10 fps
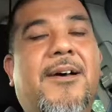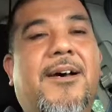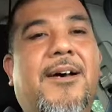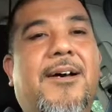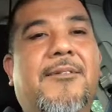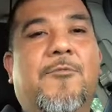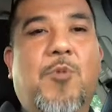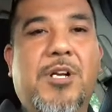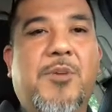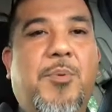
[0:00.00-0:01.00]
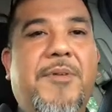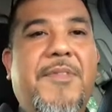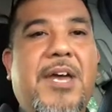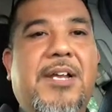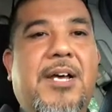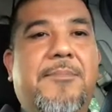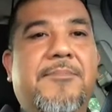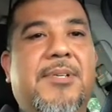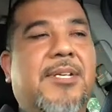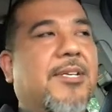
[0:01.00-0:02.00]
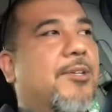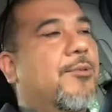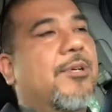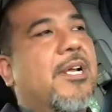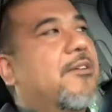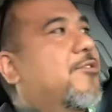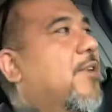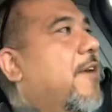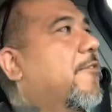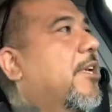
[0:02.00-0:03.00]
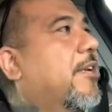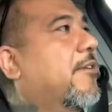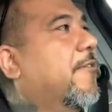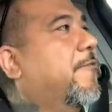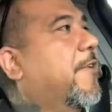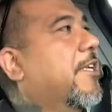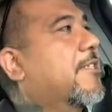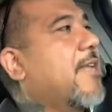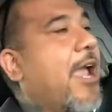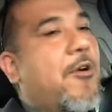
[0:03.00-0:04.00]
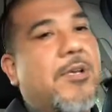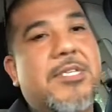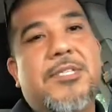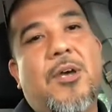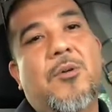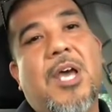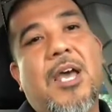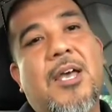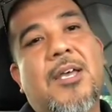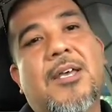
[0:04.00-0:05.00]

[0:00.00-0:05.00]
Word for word: uh, wanted to bring that up. U & L driver here in Phoenix, Arizona.